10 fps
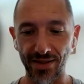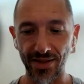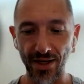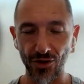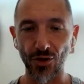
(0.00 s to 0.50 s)

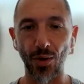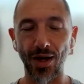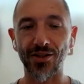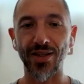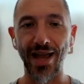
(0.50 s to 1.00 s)
did you
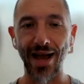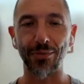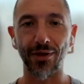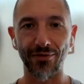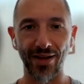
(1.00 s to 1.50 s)
watch the
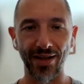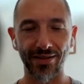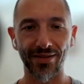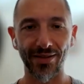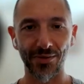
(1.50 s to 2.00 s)
Apple
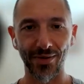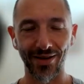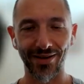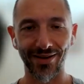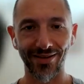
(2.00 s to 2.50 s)
event this
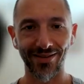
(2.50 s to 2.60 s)
week?